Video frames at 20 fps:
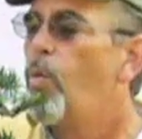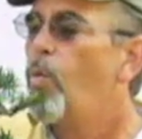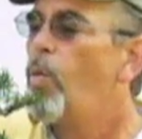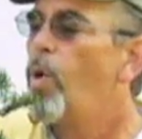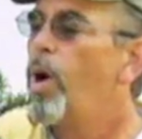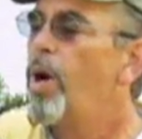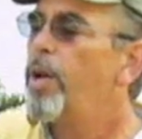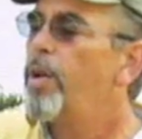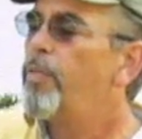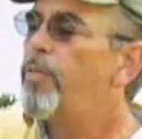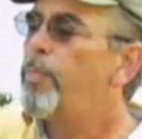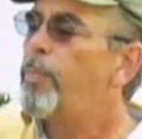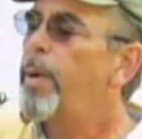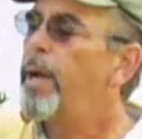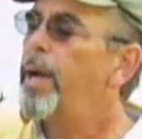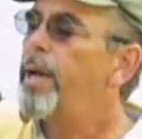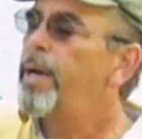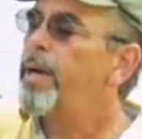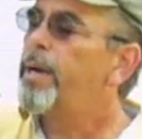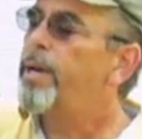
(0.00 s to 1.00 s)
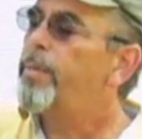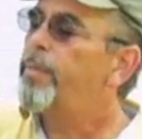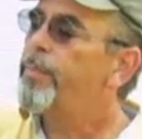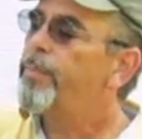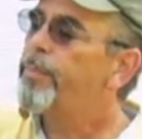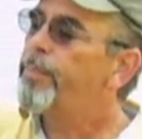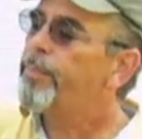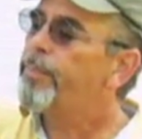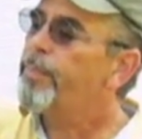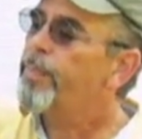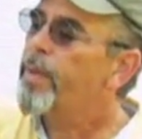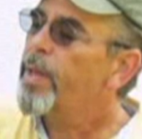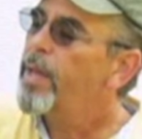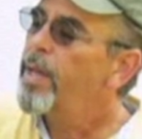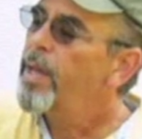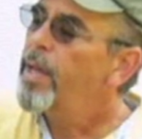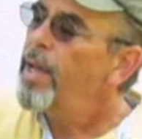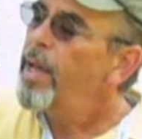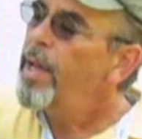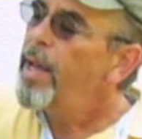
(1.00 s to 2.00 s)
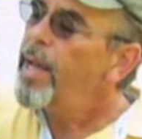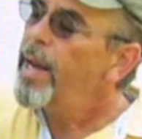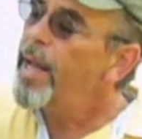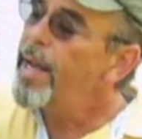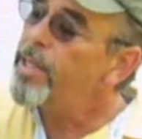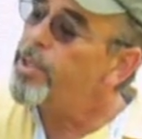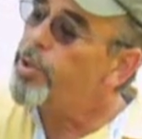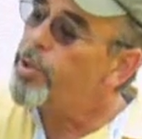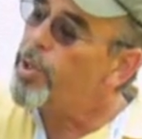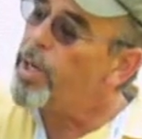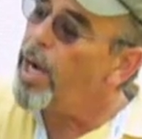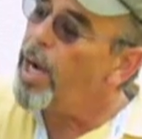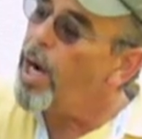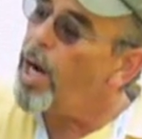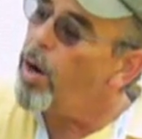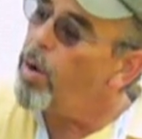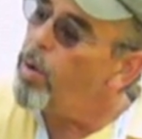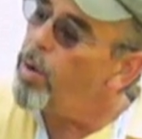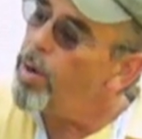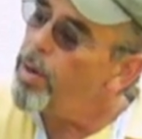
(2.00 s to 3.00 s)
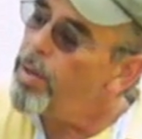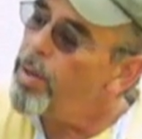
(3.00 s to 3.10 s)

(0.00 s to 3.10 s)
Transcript: where you've painted. And as you go,